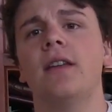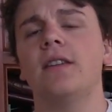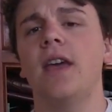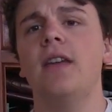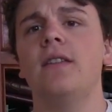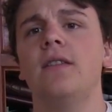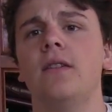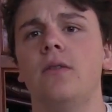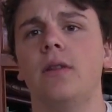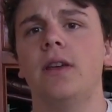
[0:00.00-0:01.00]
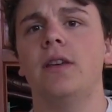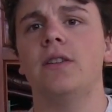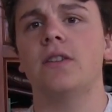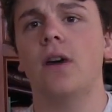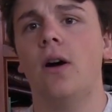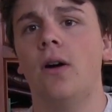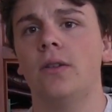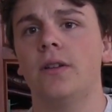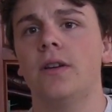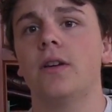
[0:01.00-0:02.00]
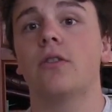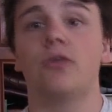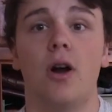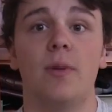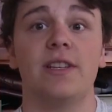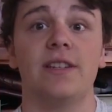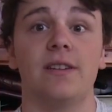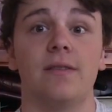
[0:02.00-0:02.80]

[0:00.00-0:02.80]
contained in the nucleus is called chromatin.